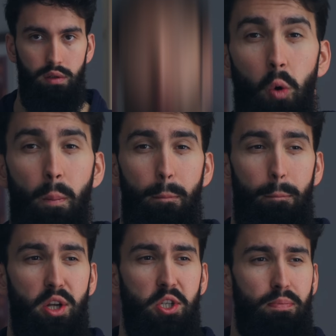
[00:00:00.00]
So
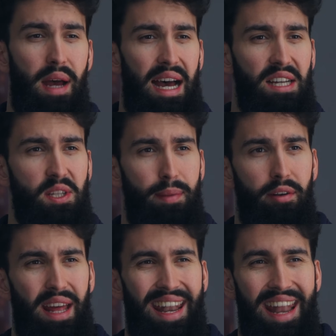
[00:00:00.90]
much past
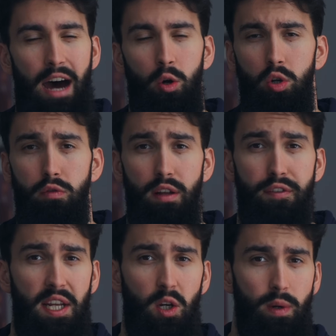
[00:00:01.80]
about an hour of
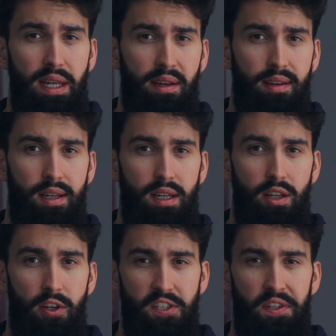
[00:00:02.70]
lifting a week
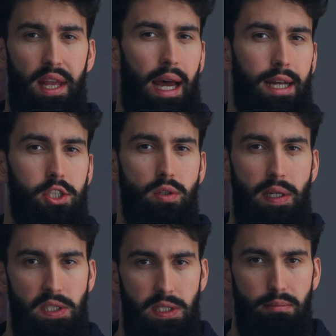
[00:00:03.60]
doesn't
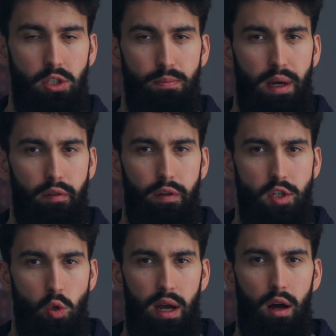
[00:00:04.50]
actually seem to
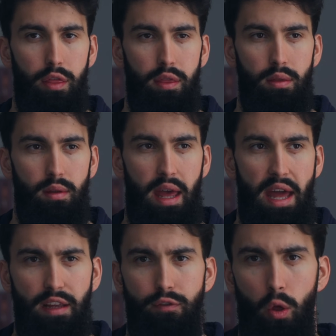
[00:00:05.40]
benefit your health
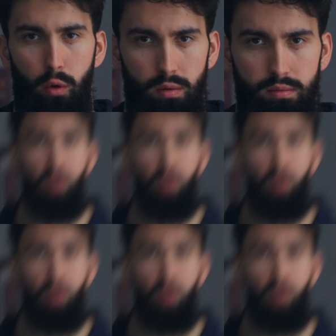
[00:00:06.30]
any further.